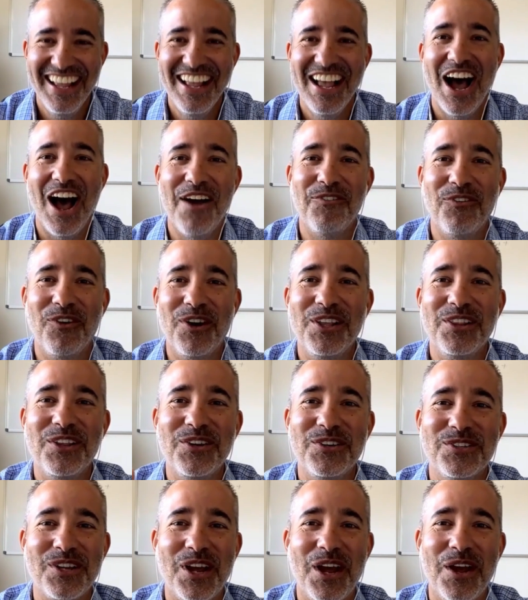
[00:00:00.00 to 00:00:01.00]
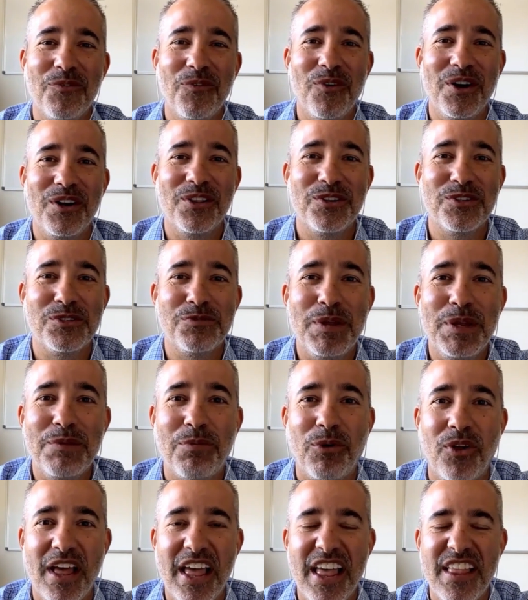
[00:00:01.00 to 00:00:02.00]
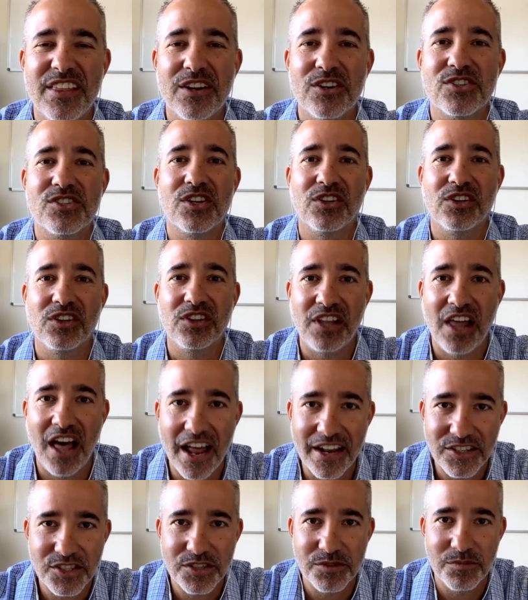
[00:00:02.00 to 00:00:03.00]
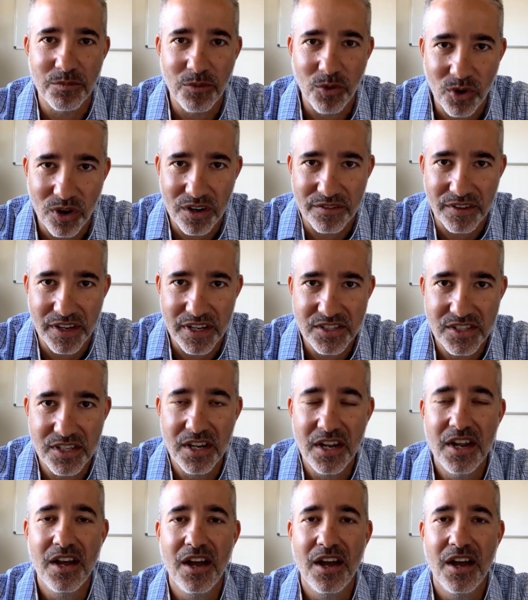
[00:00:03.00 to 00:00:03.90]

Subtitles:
I'm one of those people, and there's lots more of us.